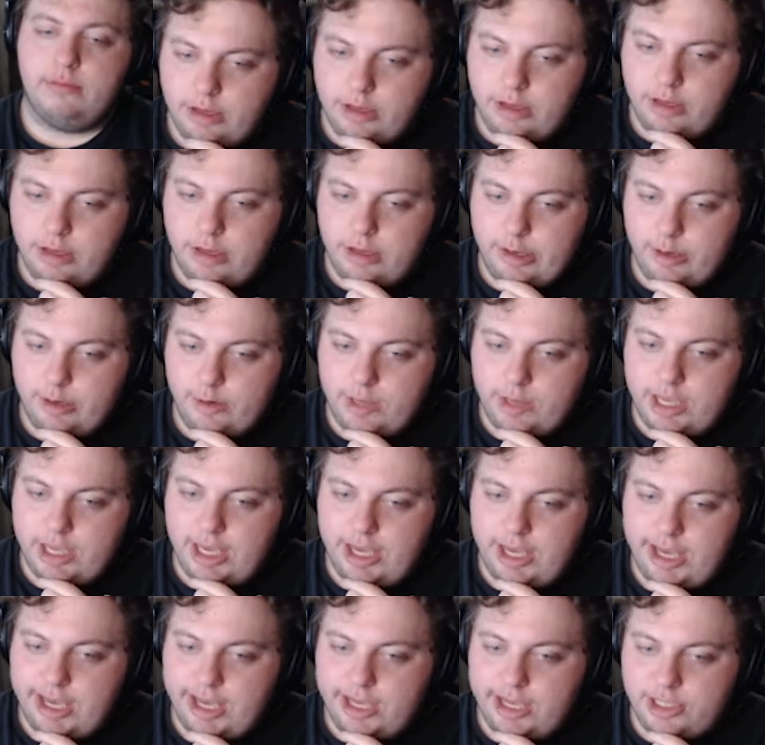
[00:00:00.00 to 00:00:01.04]

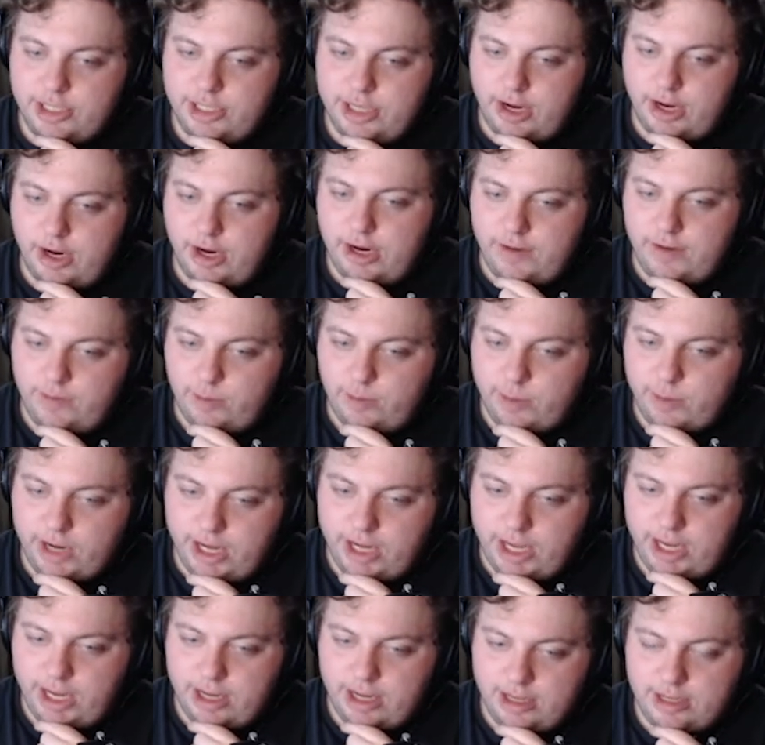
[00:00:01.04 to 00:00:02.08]
Okay, sorry
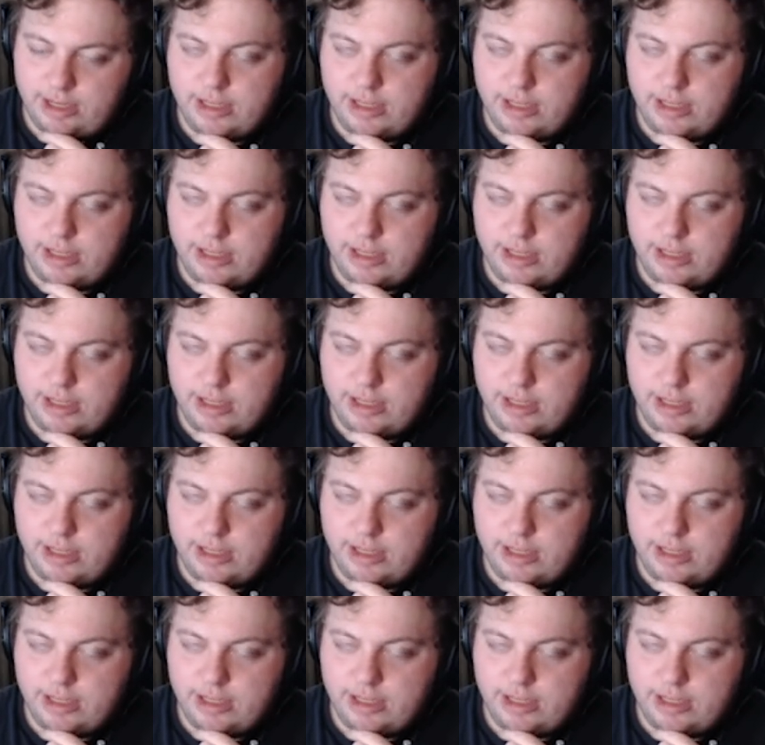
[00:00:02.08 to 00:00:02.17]
everybody.